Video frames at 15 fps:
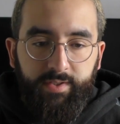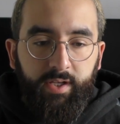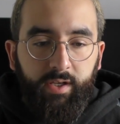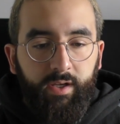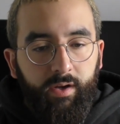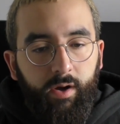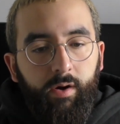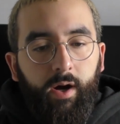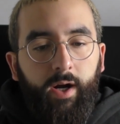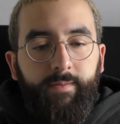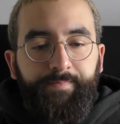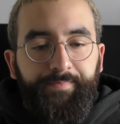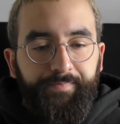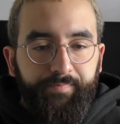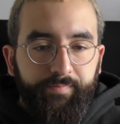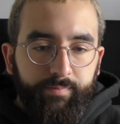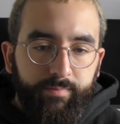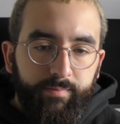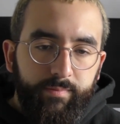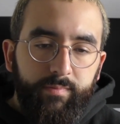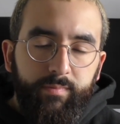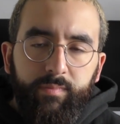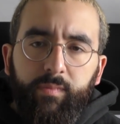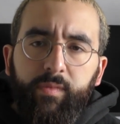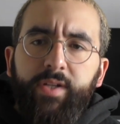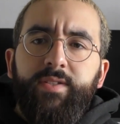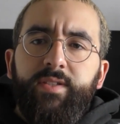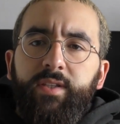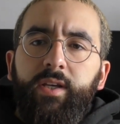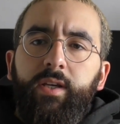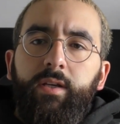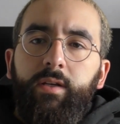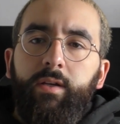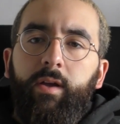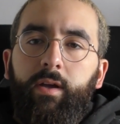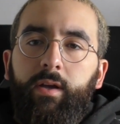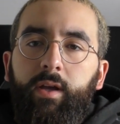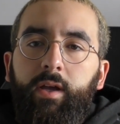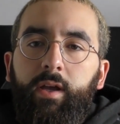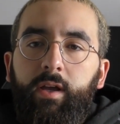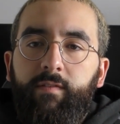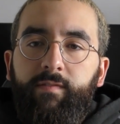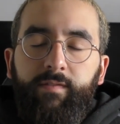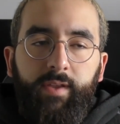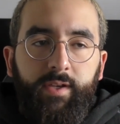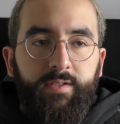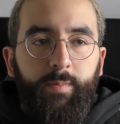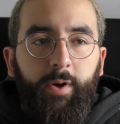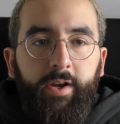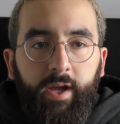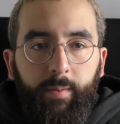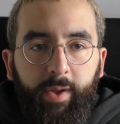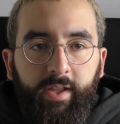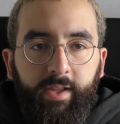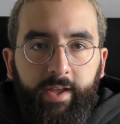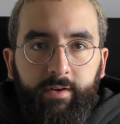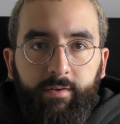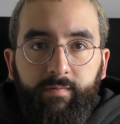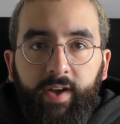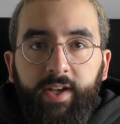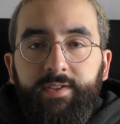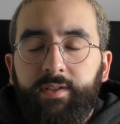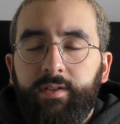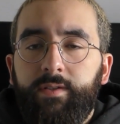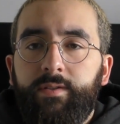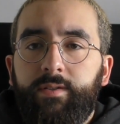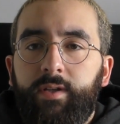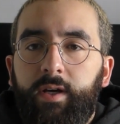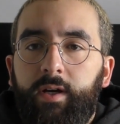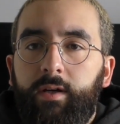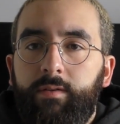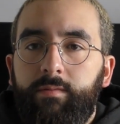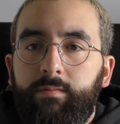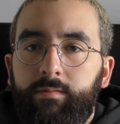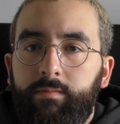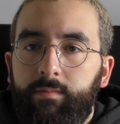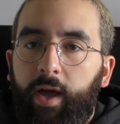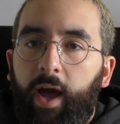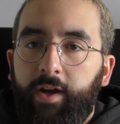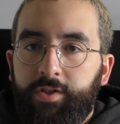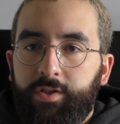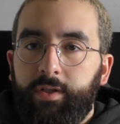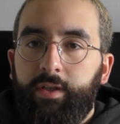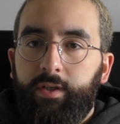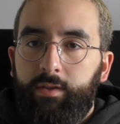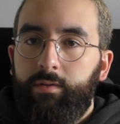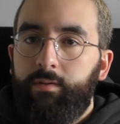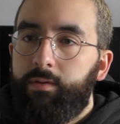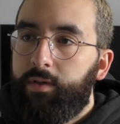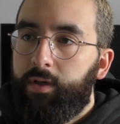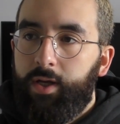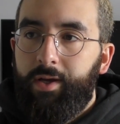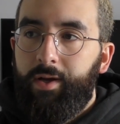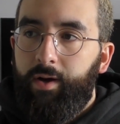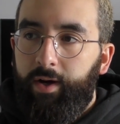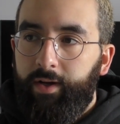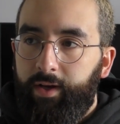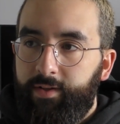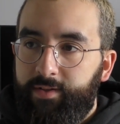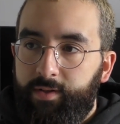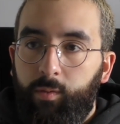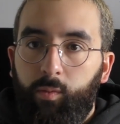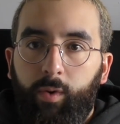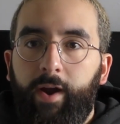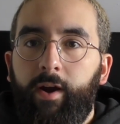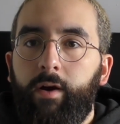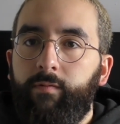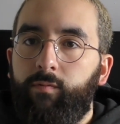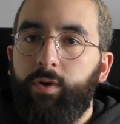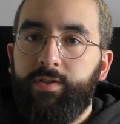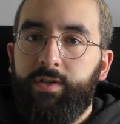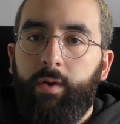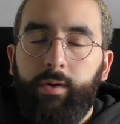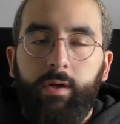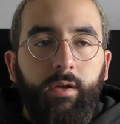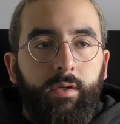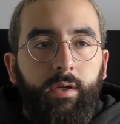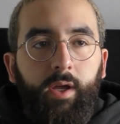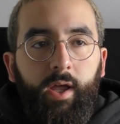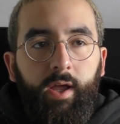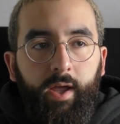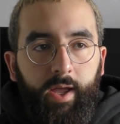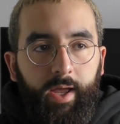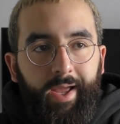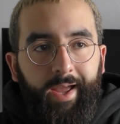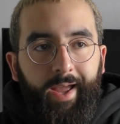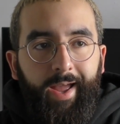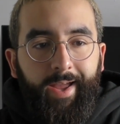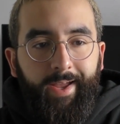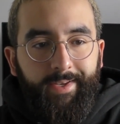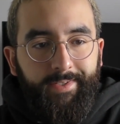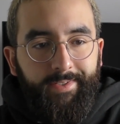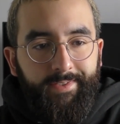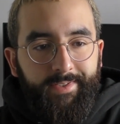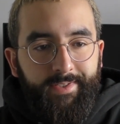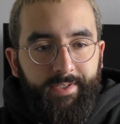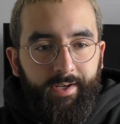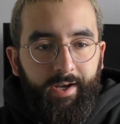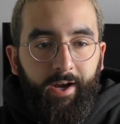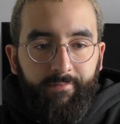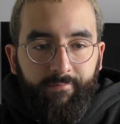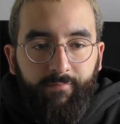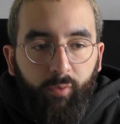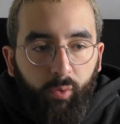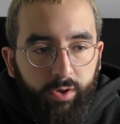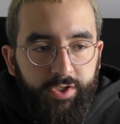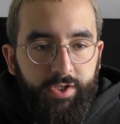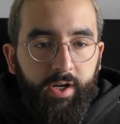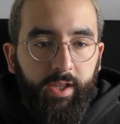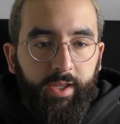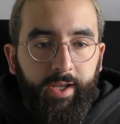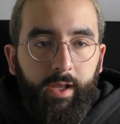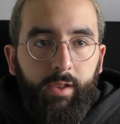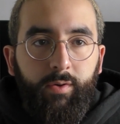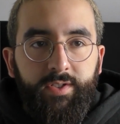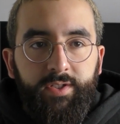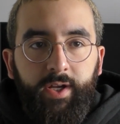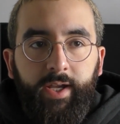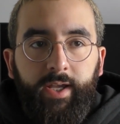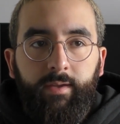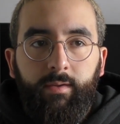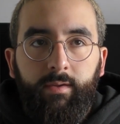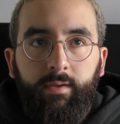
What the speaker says: thinking, all right, let's see if these Buy Now, Pay Later investors are actually, I guess, aware of what's going on. And unfortunately, it looks like